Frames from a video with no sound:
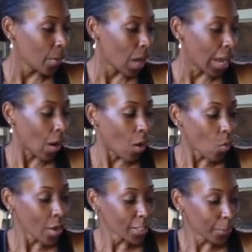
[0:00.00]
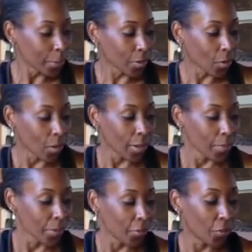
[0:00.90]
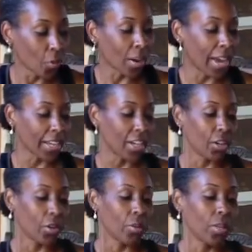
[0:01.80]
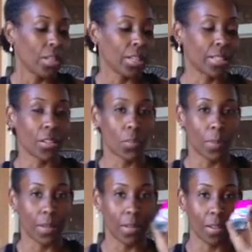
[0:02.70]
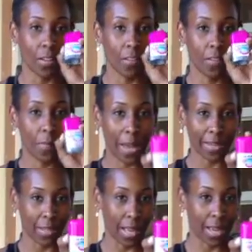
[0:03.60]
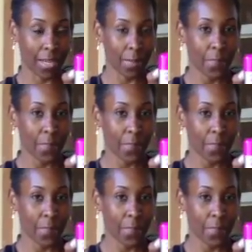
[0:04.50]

I always put on, before I go, a little bit of Body Glide.